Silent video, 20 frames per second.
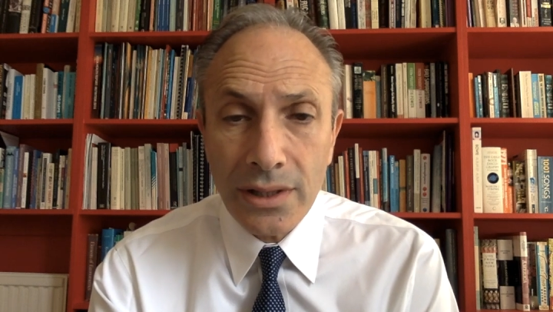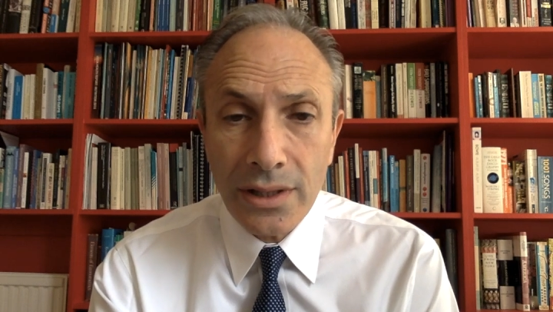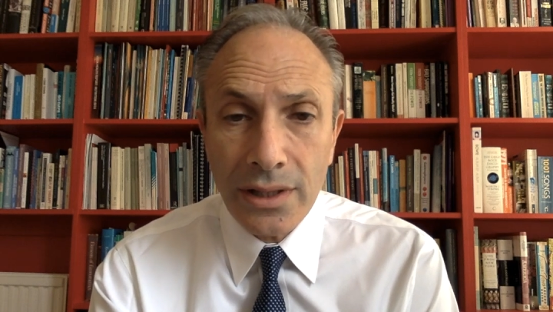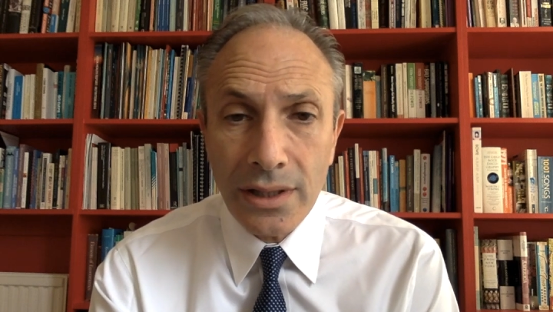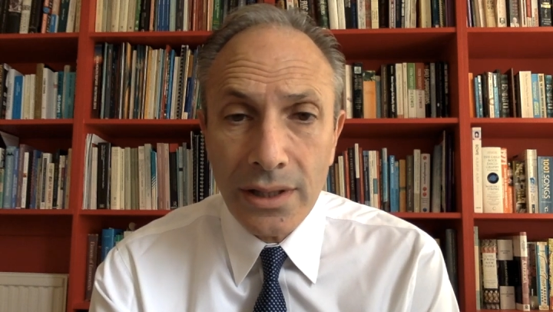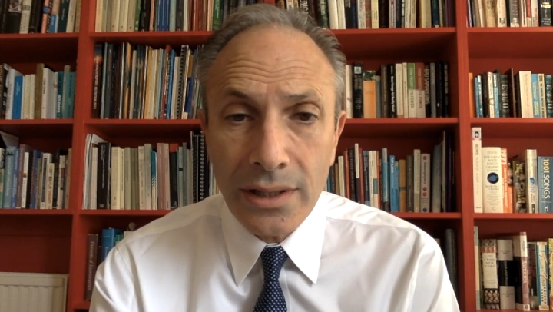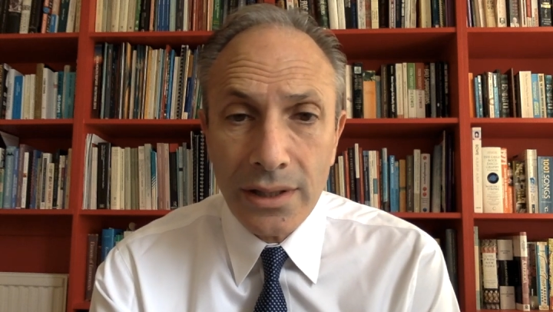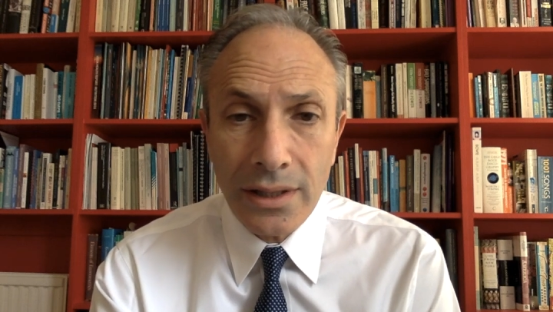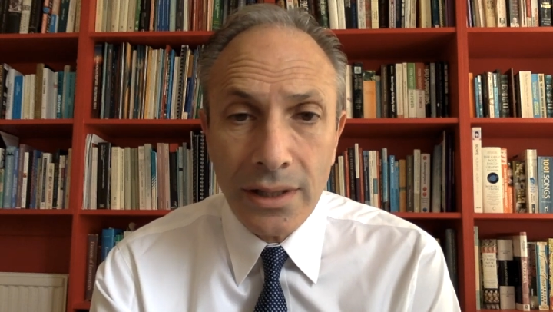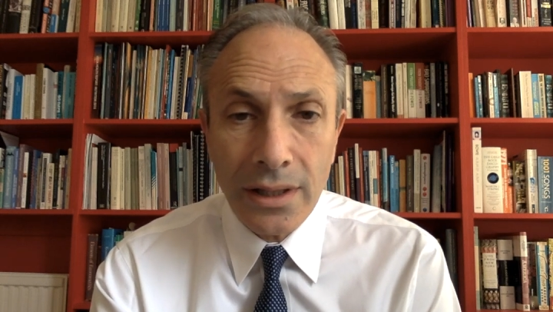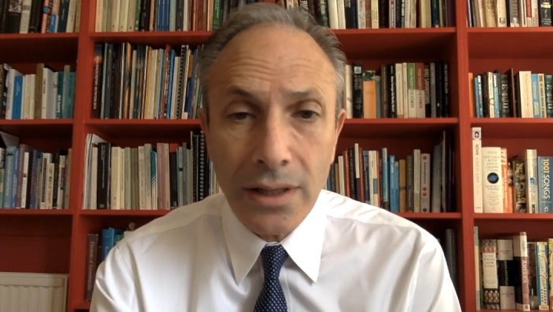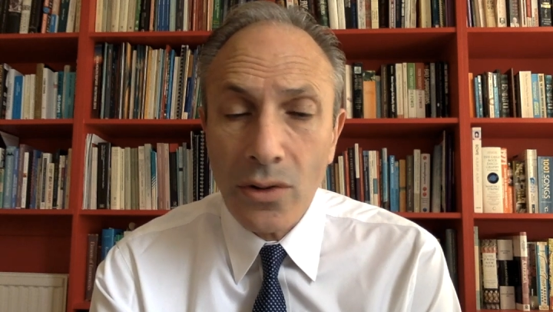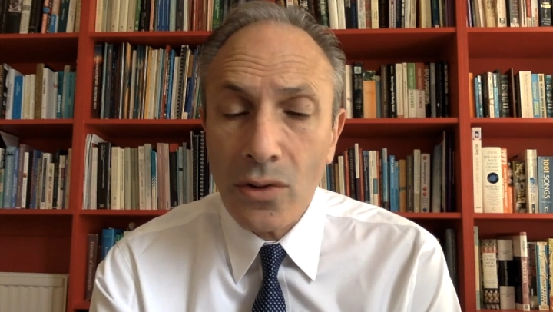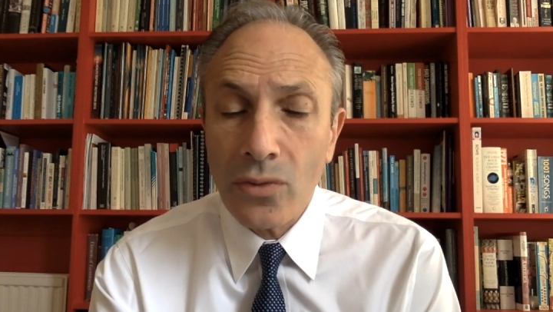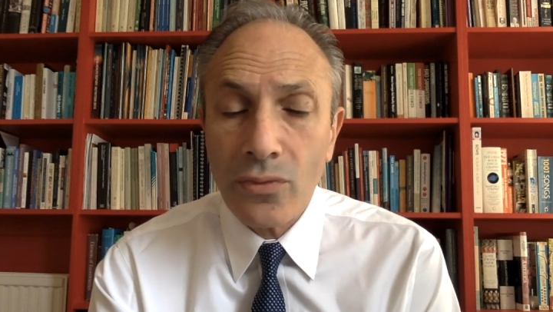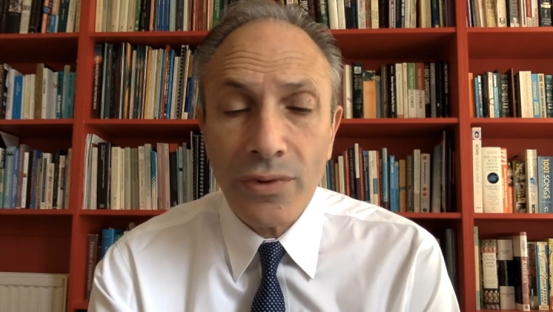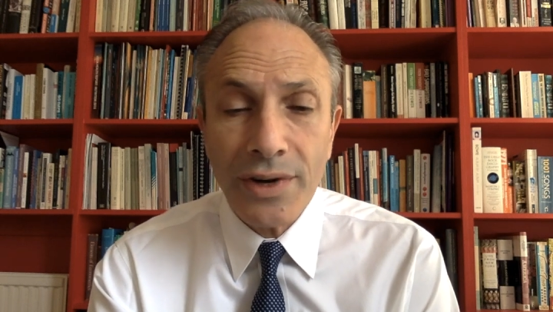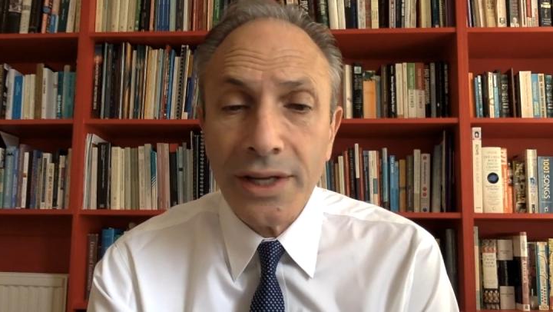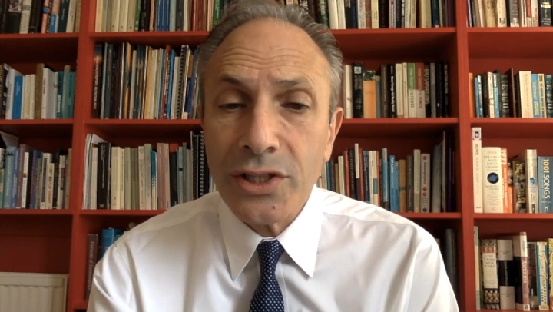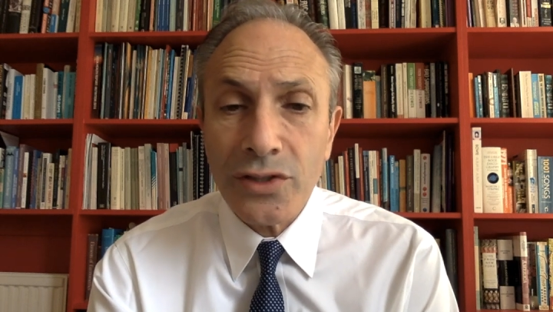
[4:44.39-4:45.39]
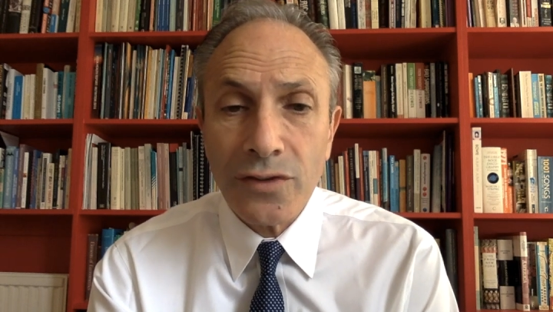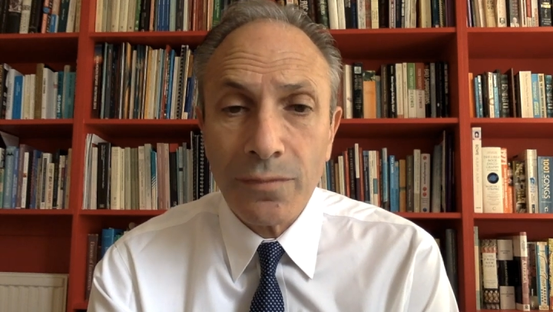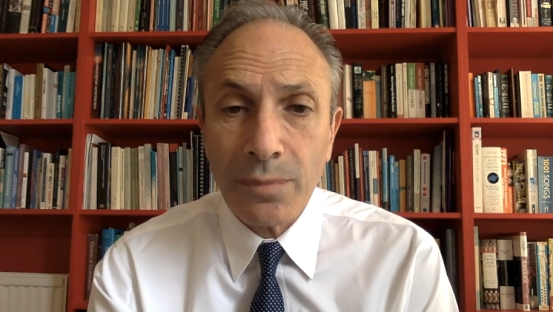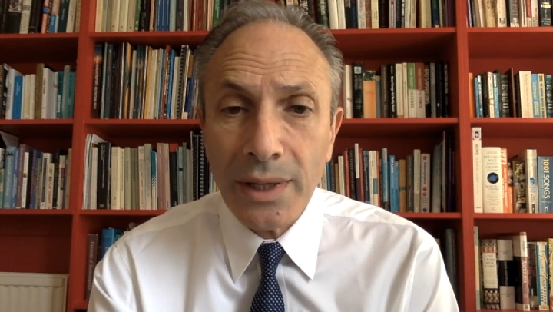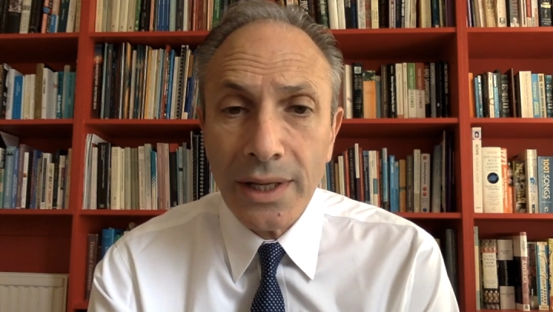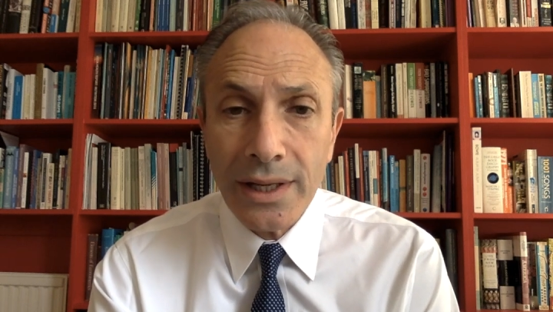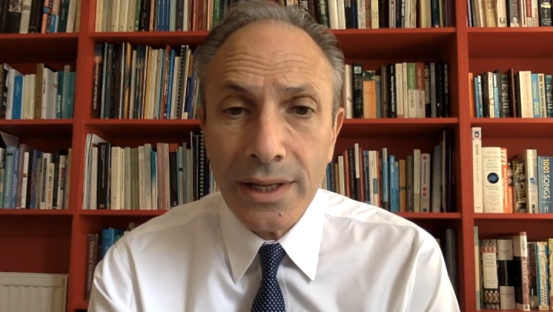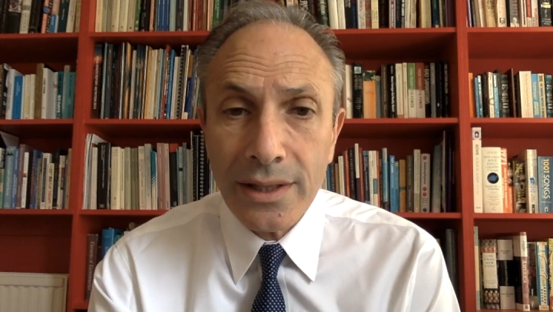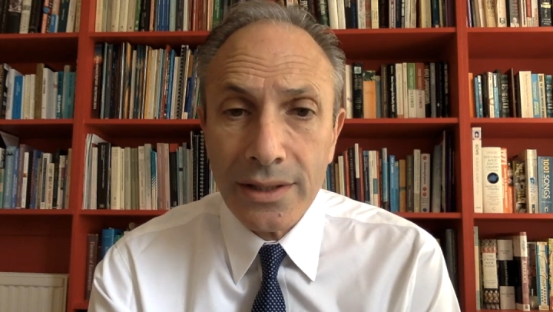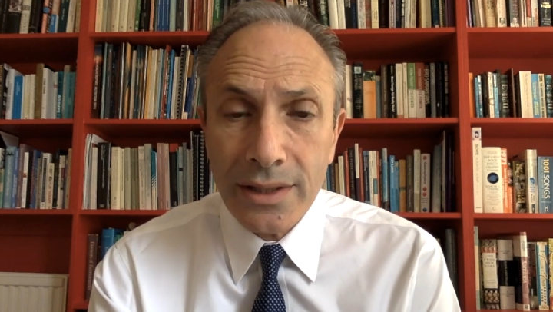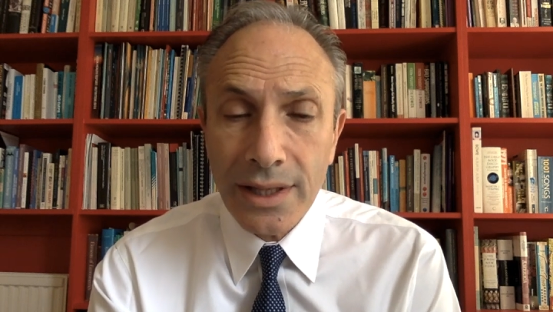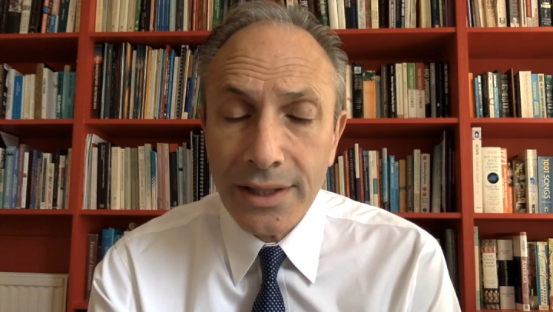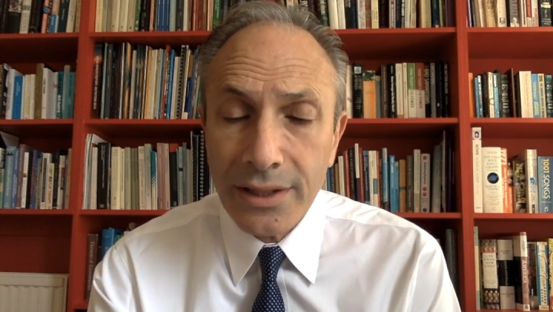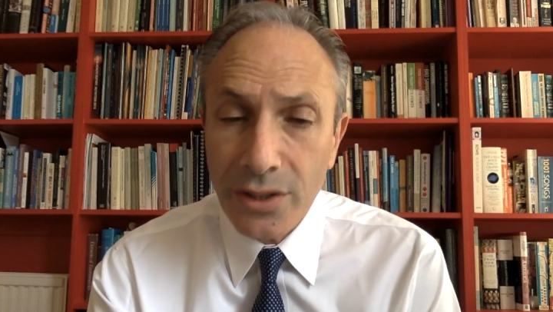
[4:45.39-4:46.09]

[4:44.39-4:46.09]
a whole range of players.